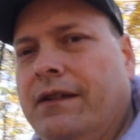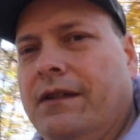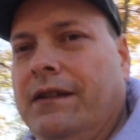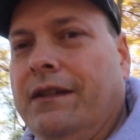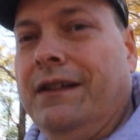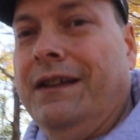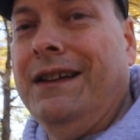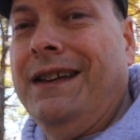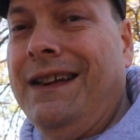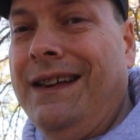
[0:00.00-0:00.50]

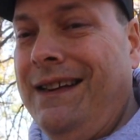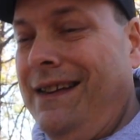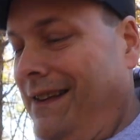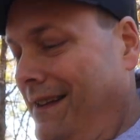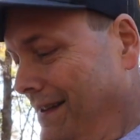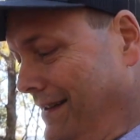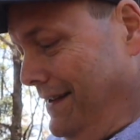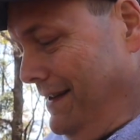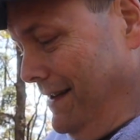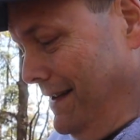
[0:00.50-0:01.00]
look at,
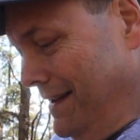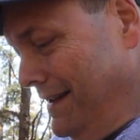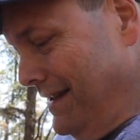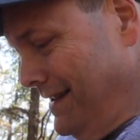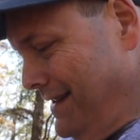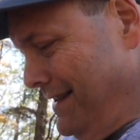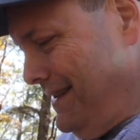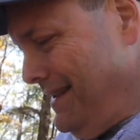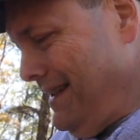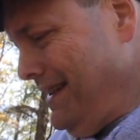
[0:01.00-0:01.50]

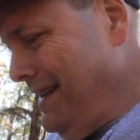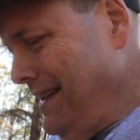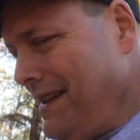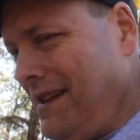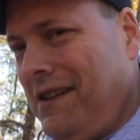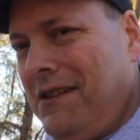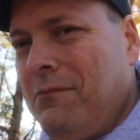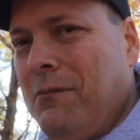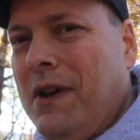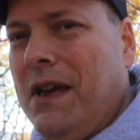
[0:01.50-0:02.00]

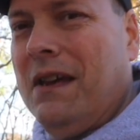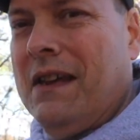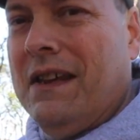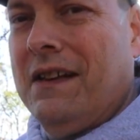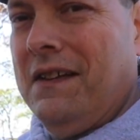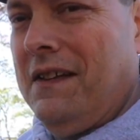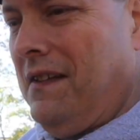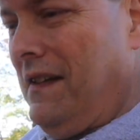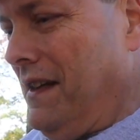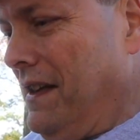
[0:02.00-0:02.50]
you may
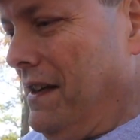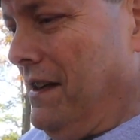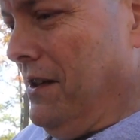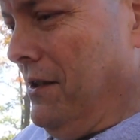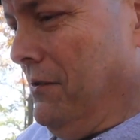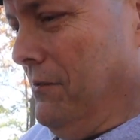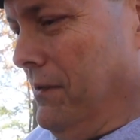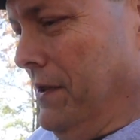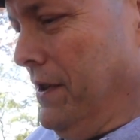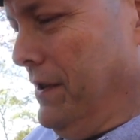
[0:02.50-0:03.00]
can see it
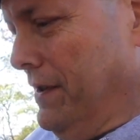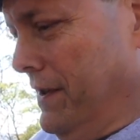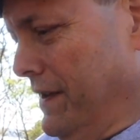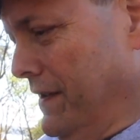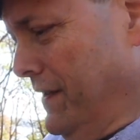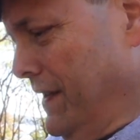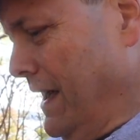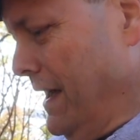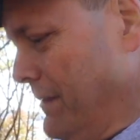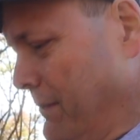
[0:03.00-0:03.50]
over here to
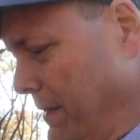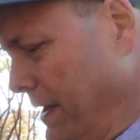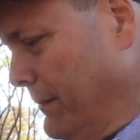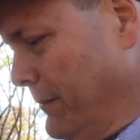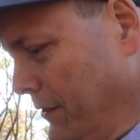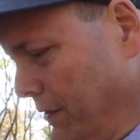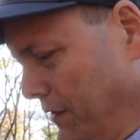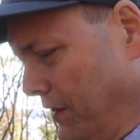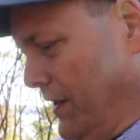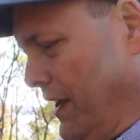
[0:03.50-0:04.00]
the side, but I'm
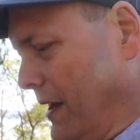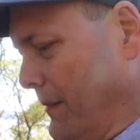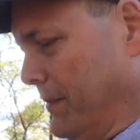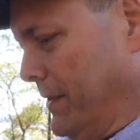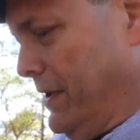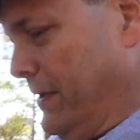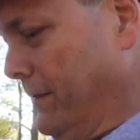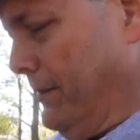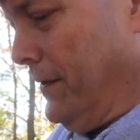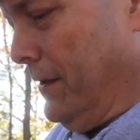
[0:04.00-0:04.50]
gonna stop
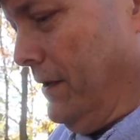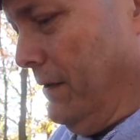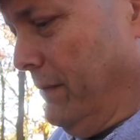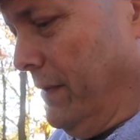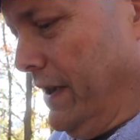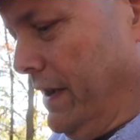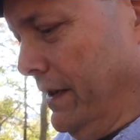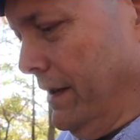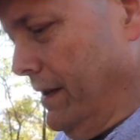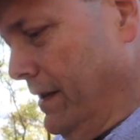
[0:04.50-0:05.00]
here for a little
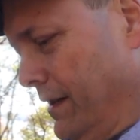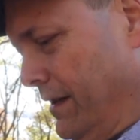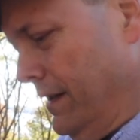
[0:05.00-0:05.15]
bit,